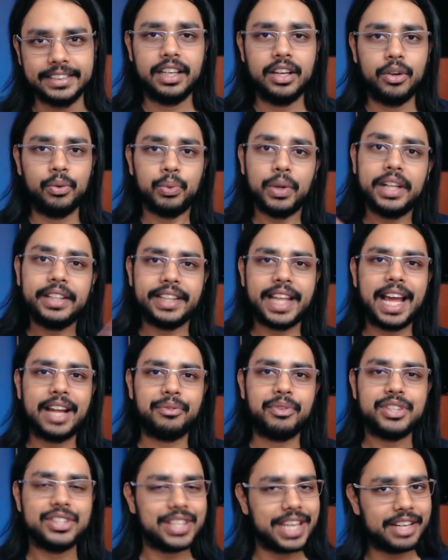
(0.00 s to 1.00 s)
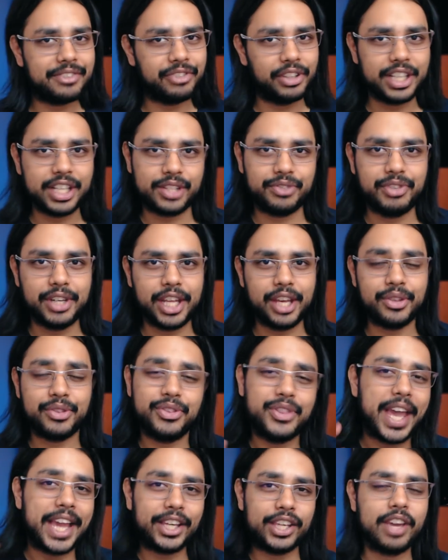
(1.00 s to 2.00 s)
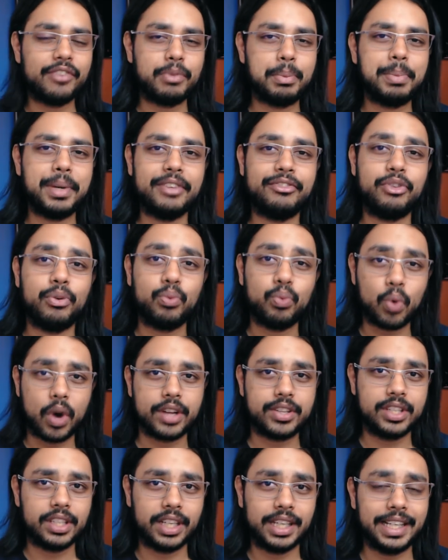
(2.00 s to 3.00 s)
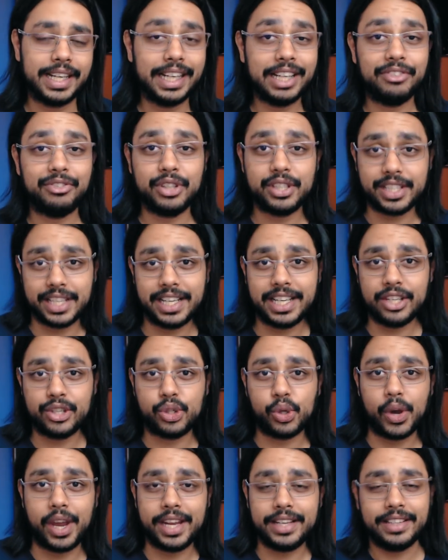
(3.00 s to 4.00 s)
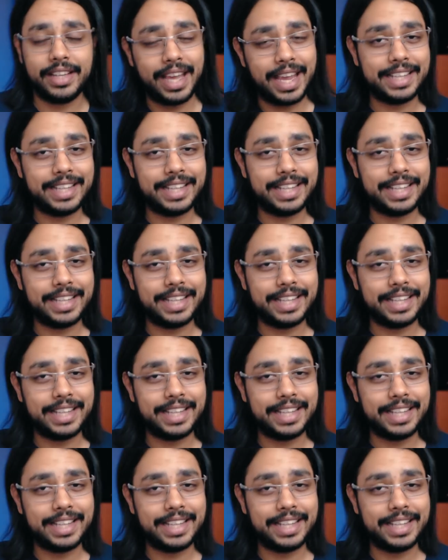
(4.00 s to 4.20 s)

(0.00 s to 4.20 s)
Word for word: Well, that was it for this video. Thank you everybody for watching it, and if you did enjoy it,